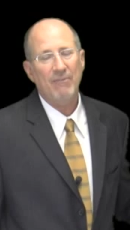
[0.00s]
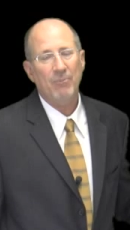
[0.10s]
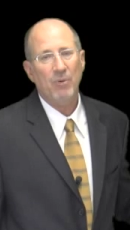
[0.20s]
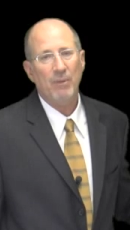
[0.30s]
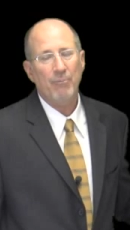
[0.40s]

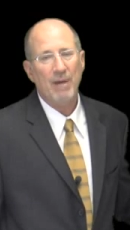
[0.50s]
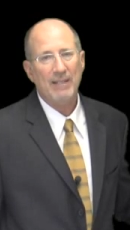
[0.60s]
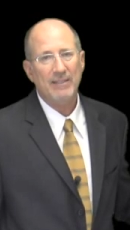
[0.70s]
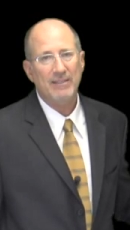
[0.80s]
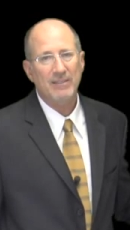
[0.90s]
employment
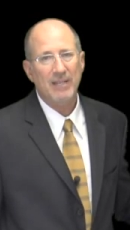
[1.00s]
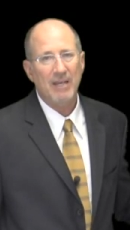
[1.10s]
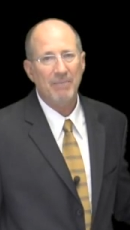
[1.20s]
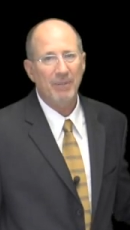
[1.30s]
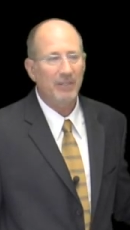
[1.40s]
practices
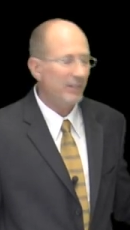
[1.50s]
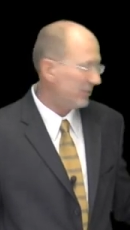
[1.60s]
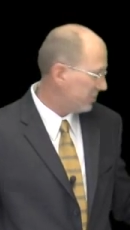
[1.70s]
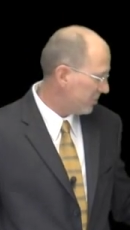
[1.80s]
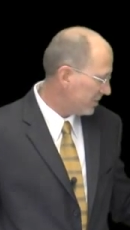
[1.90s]
liability
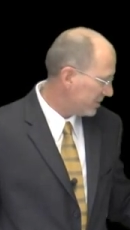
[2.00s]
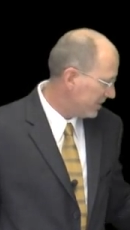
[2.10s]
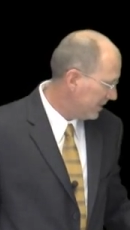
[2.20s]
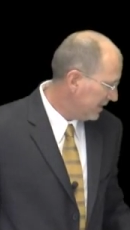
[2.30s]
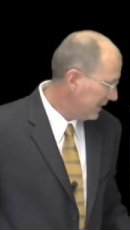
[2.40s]
insurance.
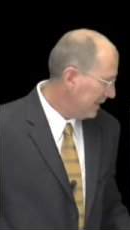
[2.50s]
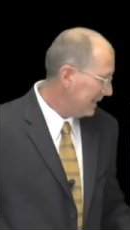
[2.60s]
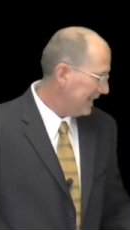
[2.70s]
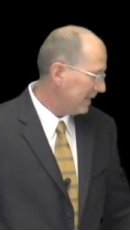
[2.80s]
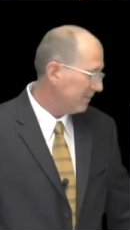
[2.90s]

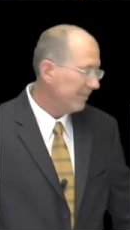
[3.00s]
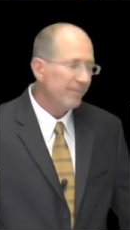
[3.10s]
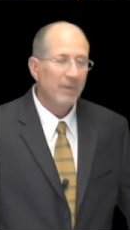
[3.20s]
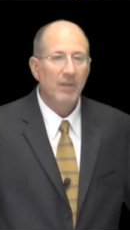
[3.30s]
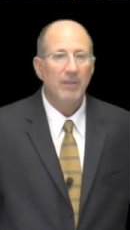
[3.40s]
Now,
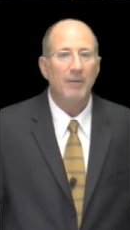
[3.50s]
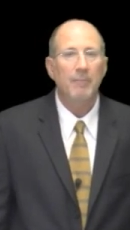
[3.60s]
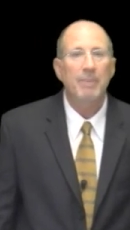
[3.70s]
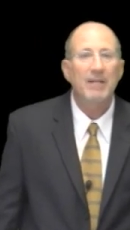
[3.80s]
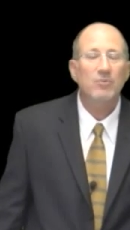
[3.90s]
the
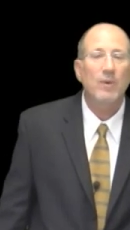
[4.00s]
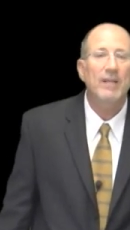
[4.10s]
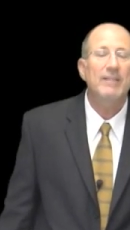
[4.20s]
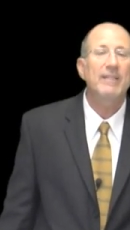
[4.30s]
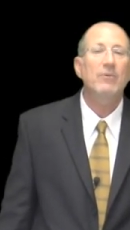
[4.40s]
best way
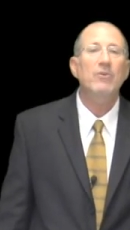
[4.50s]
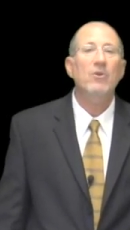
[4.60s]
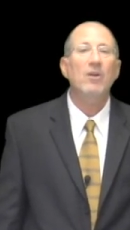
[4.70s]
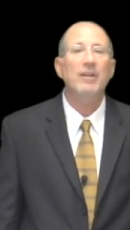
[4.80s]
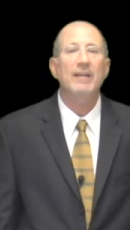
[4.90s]
to deal with
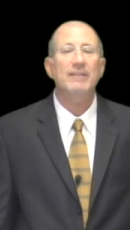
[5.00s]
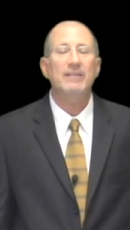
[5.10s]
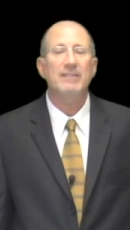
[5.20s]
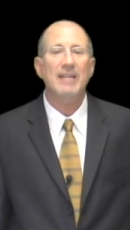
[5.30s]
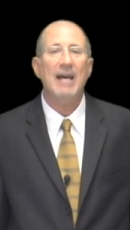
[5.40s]
all of this
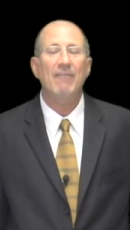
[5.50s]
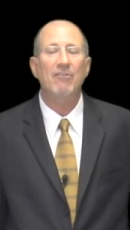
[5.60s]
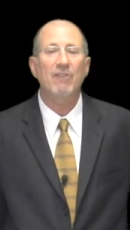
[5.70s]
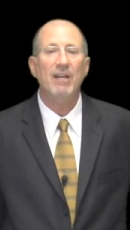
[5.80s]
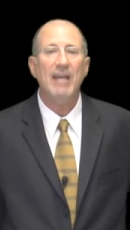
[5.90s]
is to have
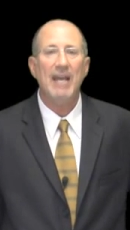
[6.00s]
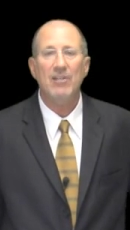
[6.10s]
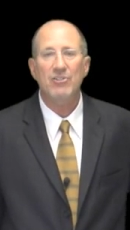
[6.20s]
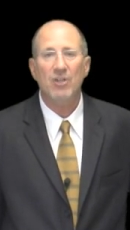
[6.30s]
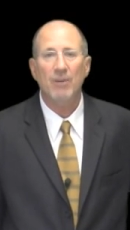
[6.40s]
great
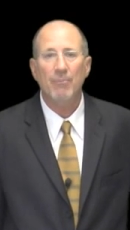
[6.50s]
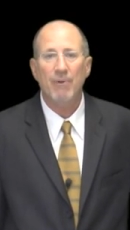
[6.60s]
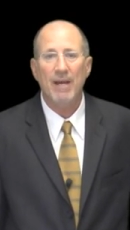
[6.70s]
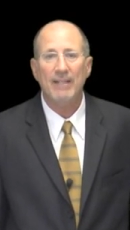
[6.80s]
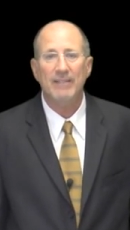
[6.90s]
HR
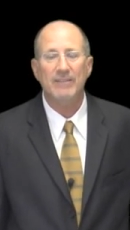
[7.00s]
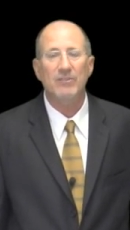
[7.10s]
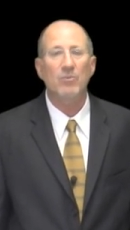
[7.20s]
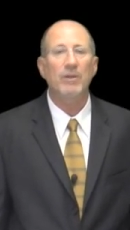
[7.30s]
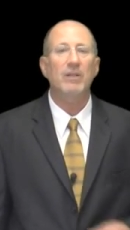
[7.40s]

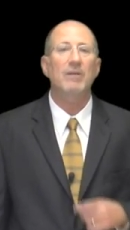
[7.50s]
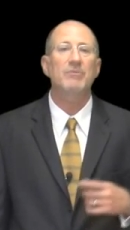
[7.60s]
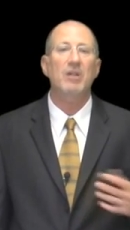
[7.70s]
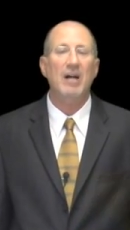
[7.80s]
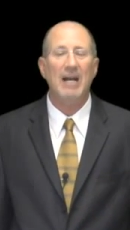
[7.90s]
practices when it
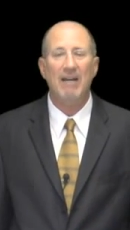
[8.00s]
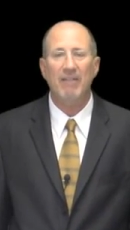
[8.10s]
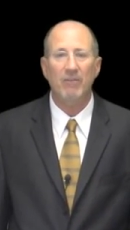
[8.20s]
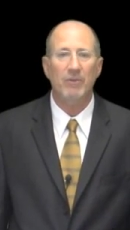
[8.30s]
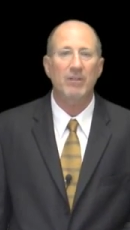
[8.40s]
comes to
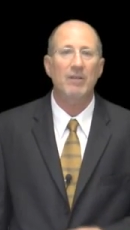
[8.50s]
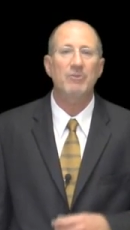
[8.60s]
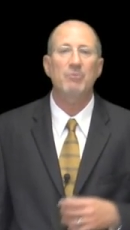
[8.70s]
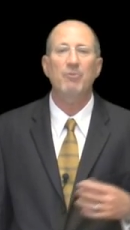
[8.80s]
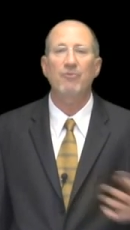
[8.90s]
hiring, when it
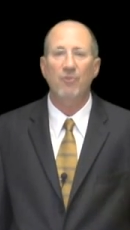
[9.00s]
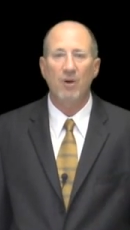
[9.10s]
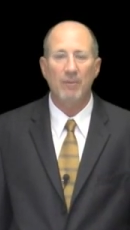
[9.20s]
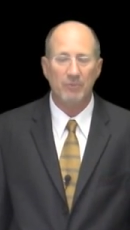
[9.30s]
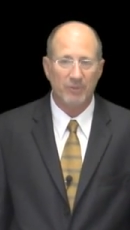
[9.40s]
comes to
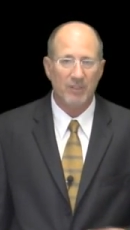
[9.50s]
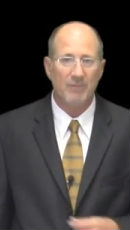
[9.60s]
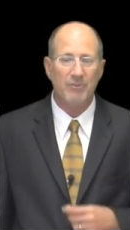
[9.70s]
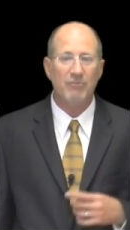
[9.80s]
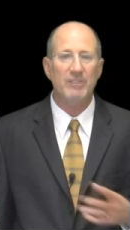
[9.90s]
performance, when it
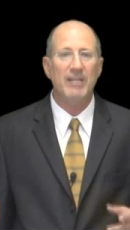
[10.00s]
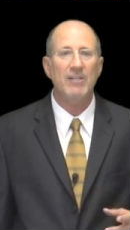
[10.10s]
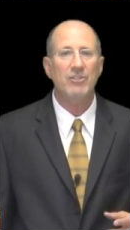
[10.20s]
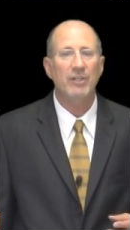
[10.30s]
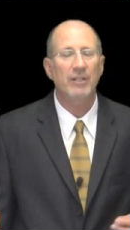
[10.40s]
comes to
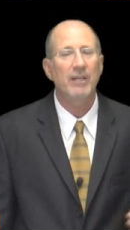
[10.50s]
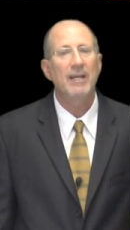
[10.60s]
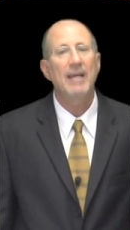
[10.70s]
retention,